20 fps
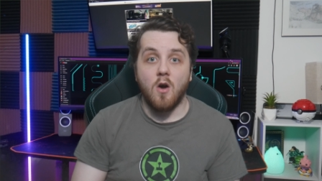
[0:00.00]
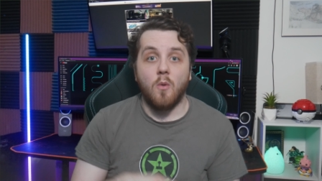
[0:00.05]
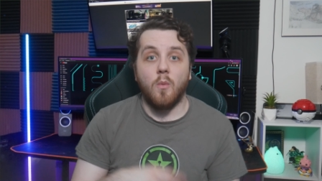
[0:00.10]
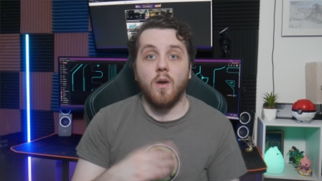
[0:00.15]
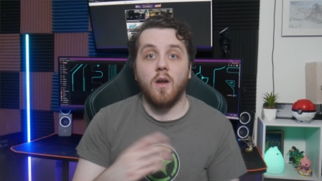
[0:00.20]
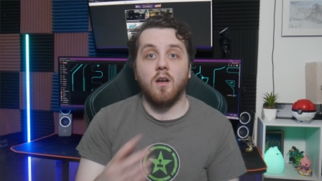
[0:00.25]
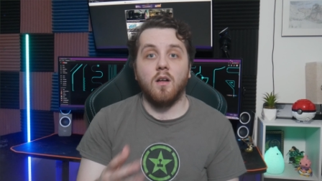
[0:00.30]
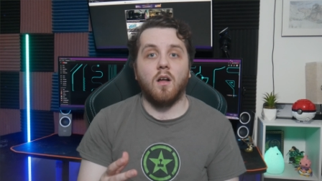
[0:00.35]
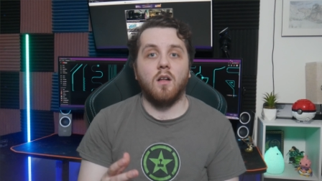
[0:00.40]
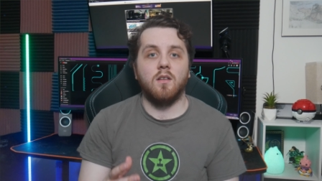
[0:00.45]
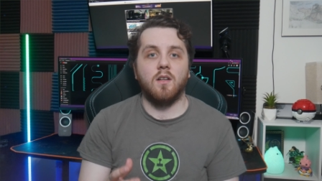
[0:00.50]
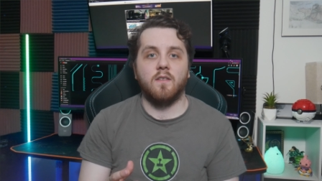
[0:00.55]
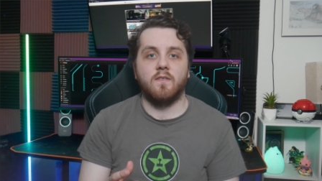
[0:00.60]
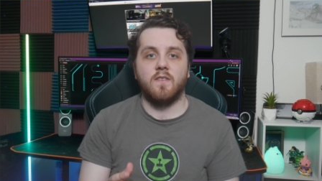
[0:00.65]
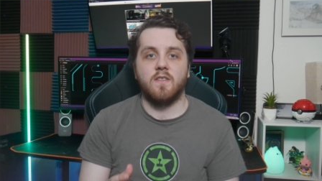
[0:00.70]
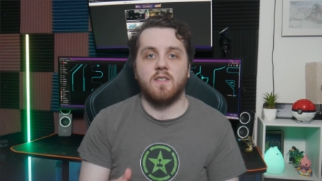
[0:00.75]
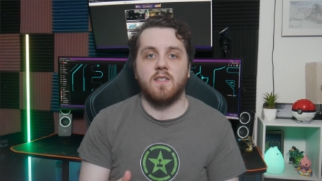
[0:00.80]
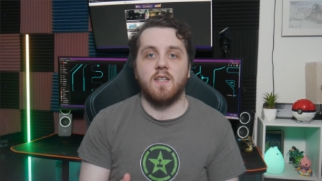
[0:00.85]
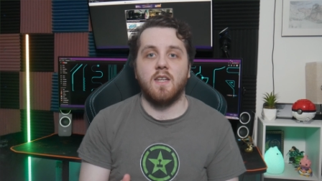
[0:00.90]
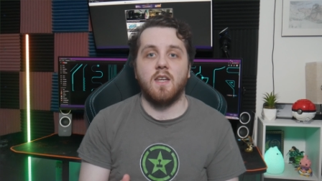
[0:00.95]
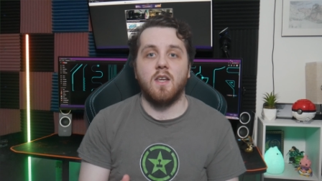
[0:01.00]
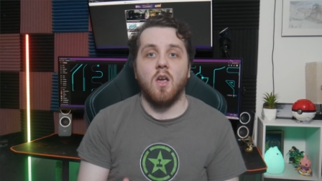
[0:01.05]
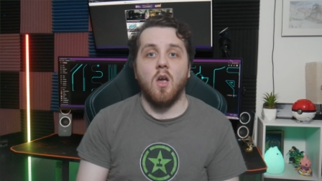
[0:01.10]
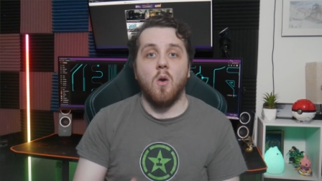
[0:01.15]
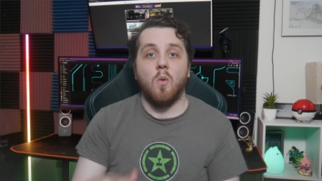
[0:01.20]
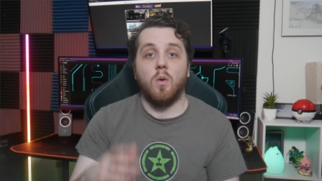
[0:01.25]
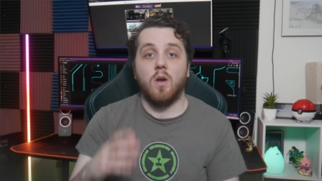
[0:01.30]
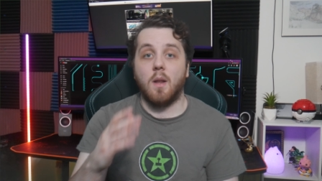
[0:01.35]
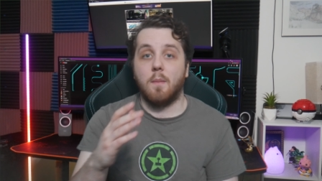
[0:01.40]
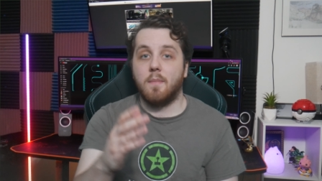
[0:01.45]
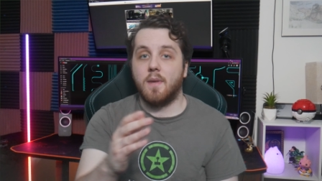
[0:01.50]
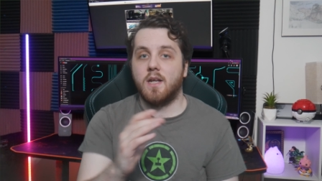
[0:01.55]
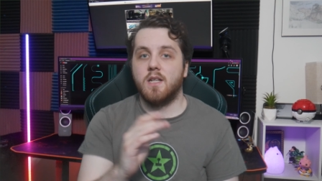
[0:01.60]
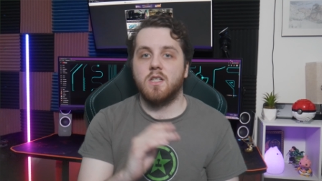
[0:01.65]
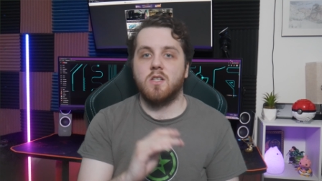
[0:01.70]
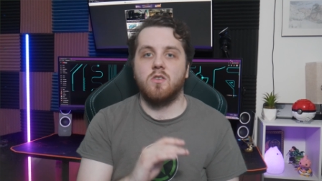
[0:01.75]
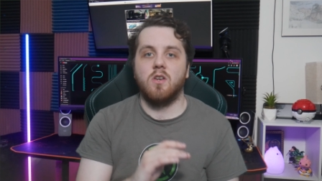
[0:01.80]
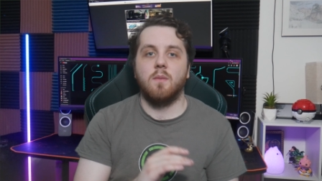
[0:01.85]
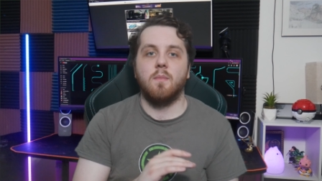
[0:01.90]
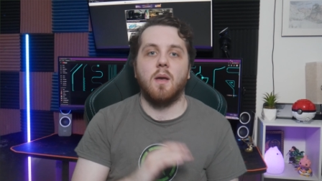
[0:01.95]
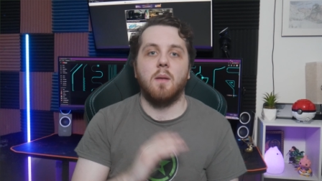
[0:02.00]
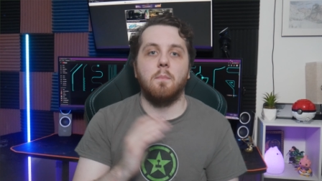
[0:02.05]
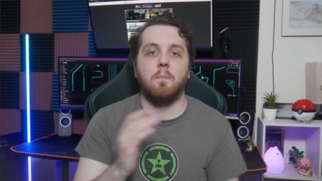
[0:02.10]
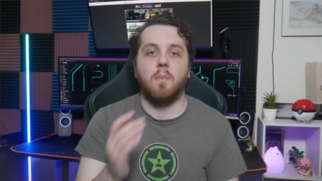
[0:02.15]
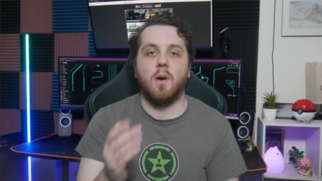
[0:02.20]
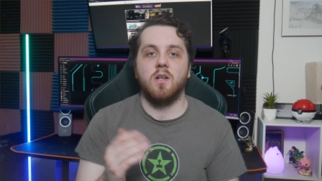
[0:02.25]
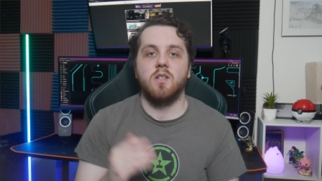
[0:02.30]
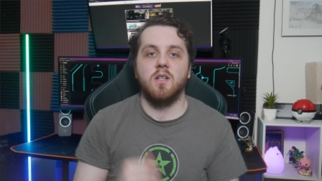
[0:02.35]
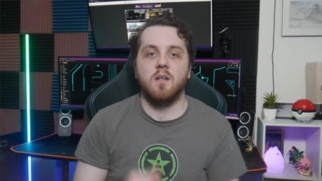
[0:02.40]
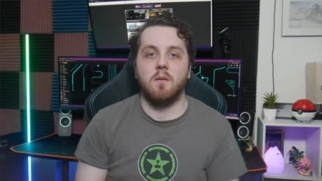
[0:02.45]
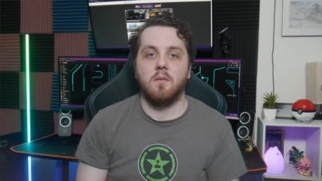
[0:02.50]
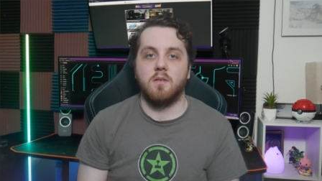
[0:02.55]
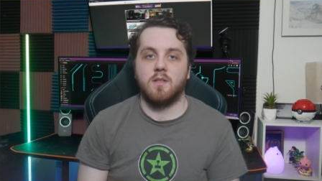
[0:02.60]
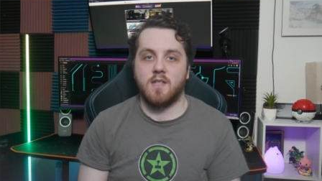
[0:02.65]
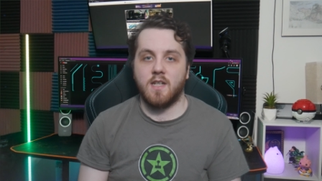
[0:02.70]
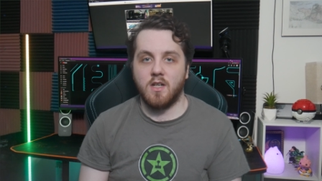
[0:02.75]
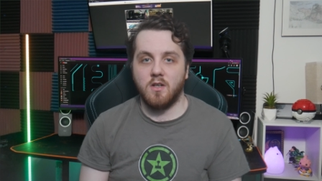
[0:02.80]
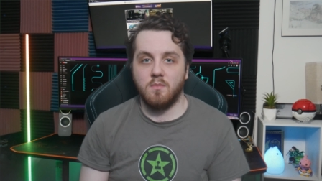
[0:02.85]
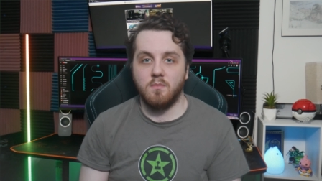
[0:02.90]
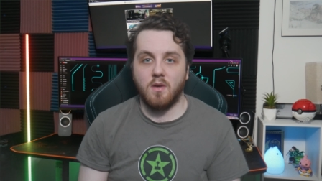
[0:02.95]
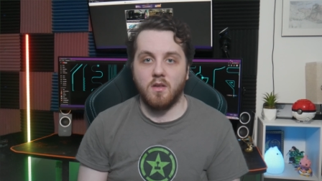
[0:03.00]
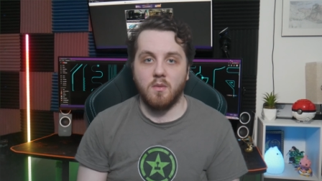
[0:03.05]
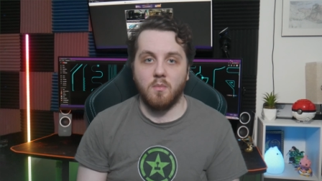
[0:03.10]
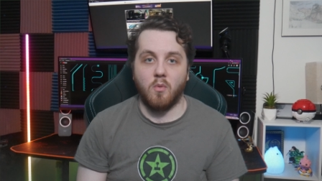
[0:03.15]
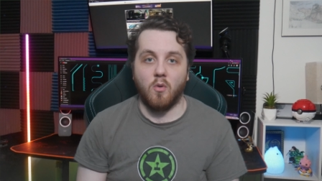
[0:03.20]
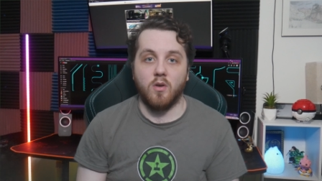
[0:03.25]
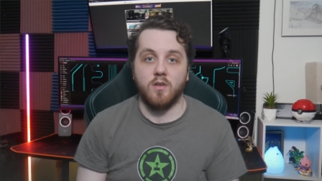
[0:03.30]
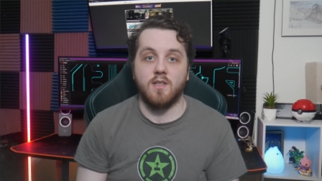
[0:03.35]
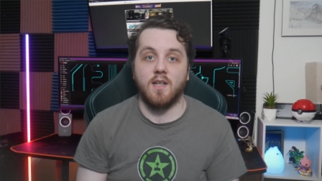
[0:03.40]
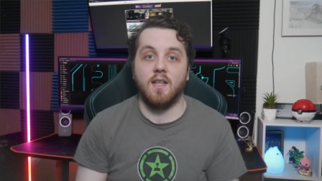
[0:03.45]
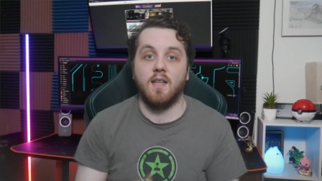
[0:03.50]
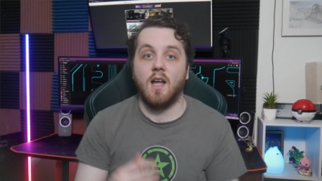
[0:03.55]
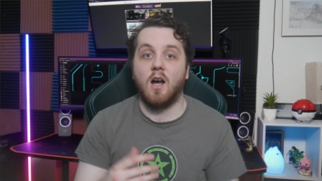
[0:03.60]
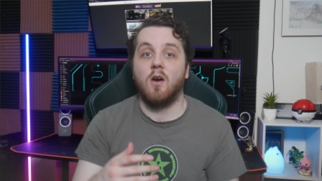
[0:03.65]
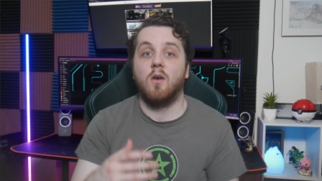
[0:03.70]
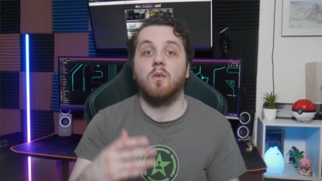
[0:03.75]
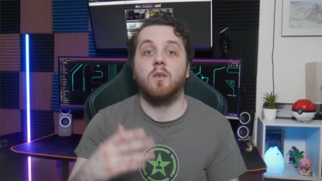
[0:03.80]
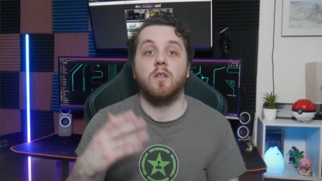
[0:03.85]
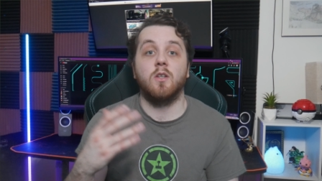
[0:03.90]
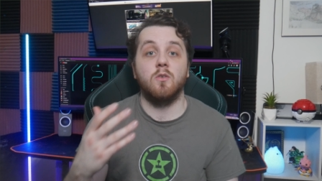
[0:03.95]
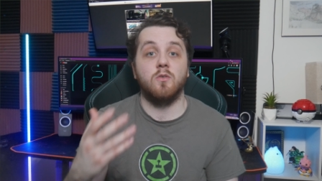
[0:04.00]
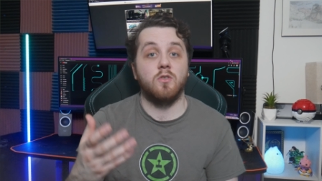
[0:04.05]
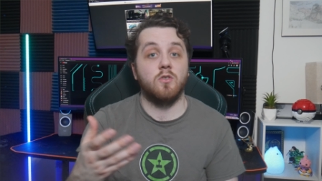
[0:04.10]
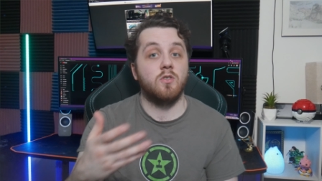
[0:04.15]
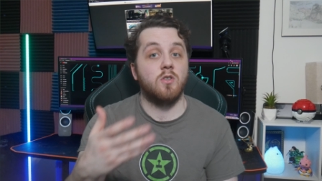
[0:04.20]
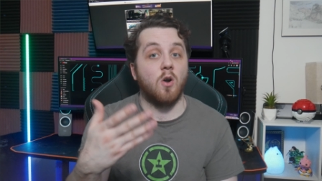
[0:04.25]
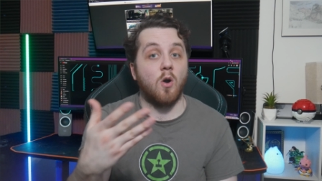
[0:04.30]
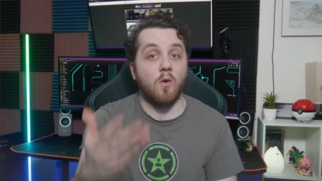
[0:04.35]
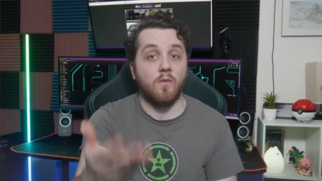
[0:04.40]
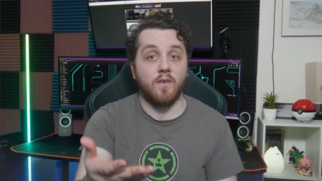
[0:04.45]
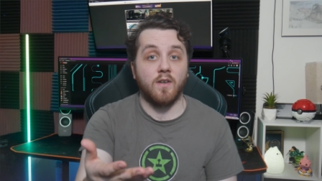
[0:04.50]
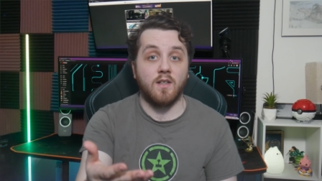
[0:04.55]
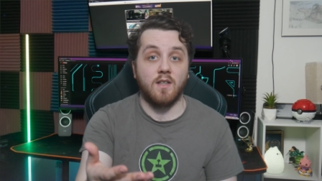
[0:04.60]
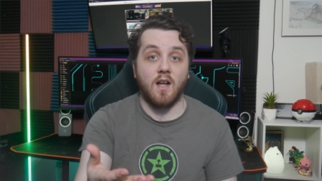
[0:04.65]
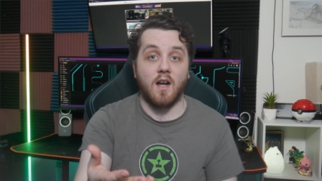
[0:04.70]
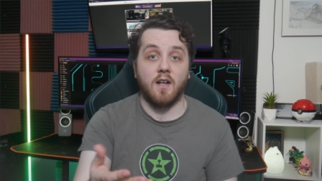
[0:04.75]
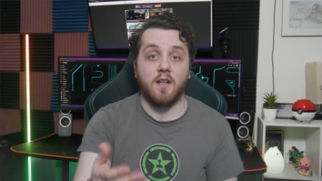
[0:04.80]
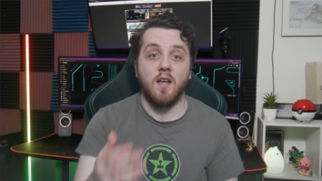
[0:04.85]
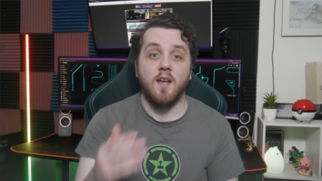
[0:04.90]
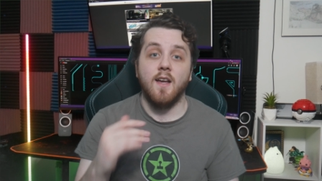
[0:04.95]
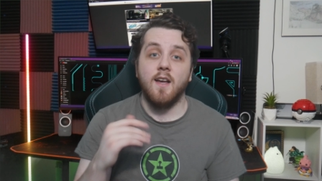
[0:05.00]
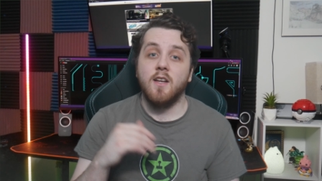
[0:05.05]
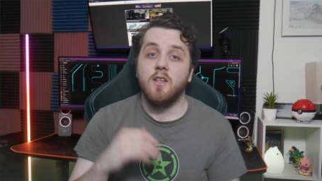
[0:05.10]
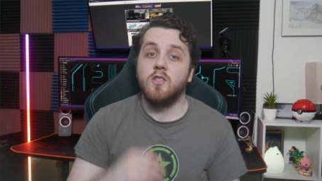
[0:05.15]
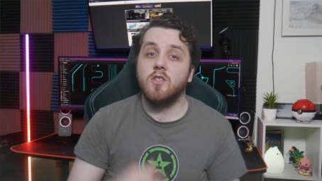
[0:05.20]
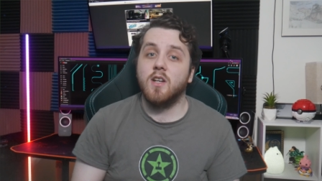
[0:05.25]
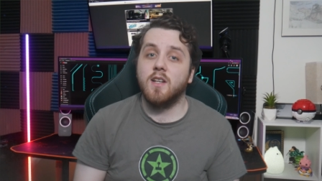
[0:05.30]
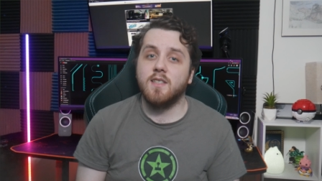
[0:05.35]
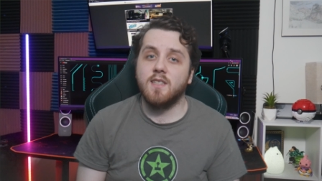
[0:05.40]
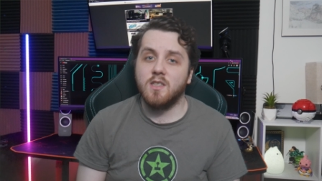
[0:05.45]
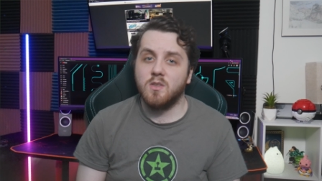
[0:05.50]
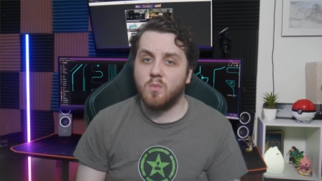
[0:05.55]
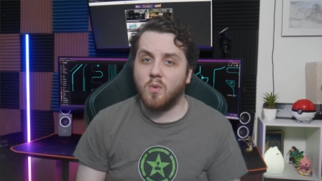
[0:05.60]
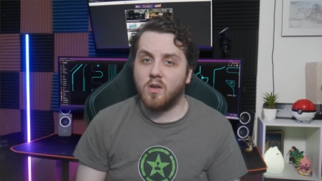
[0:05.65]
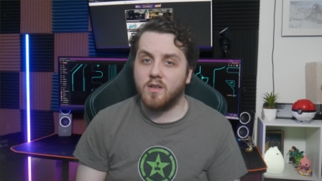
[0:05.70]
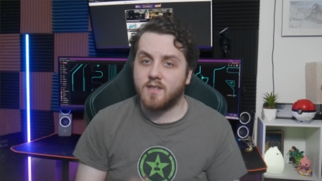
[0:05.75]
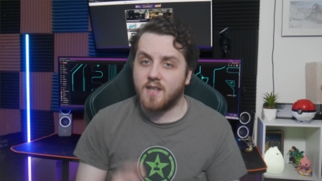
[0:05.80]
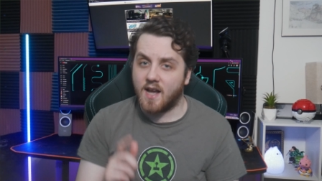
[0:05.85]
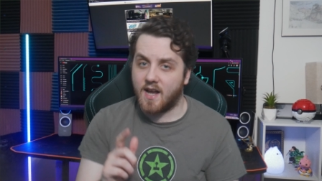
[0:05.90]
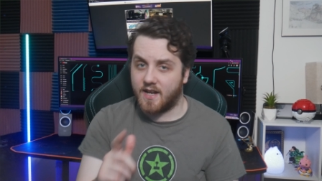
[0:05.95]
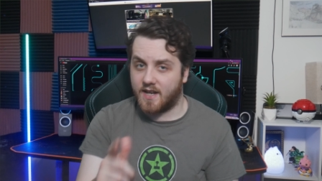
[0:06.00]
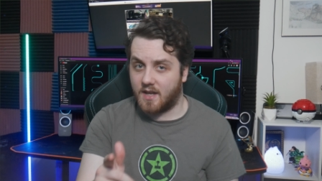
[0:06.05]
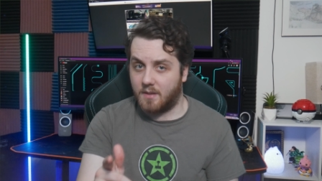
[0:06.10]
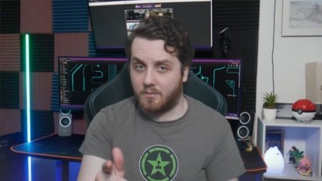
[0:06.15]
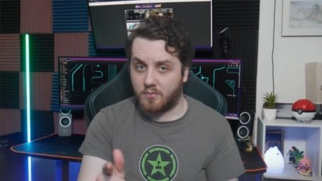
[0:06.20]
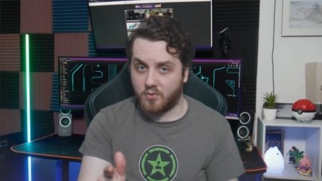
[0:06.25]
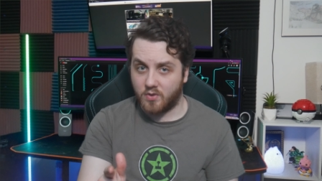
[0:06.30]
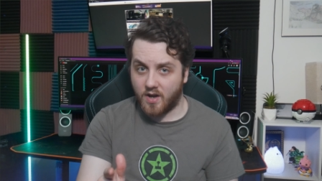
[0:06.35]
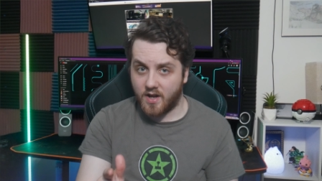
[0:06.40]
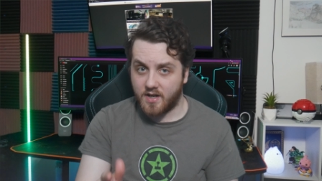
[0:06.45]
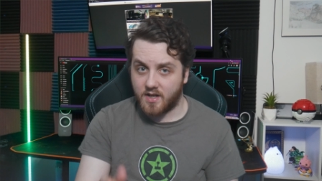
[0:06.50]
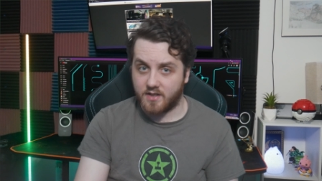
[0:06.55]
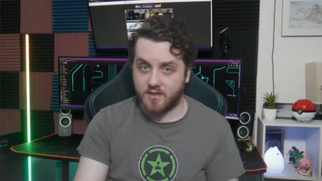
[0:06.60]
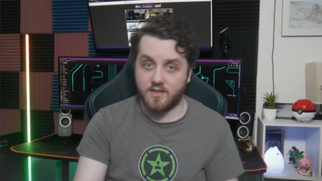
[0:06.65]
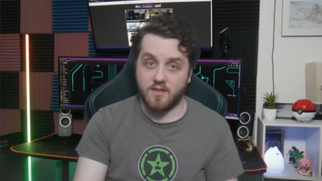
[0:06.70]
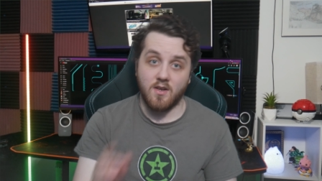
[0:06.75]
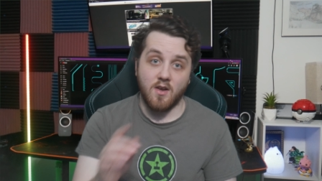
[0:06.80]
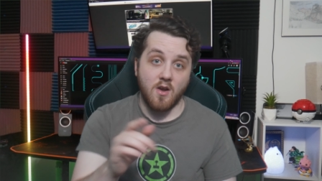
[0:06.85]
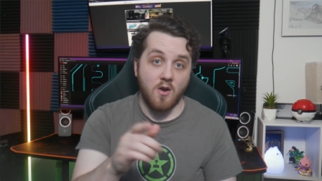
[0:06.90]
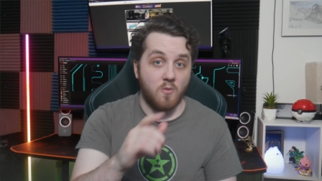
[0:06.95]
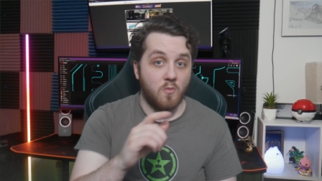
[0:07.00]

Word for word: We all love to see when a mainstream and budget tier motherboards allow users to overclock just as well as high-end products.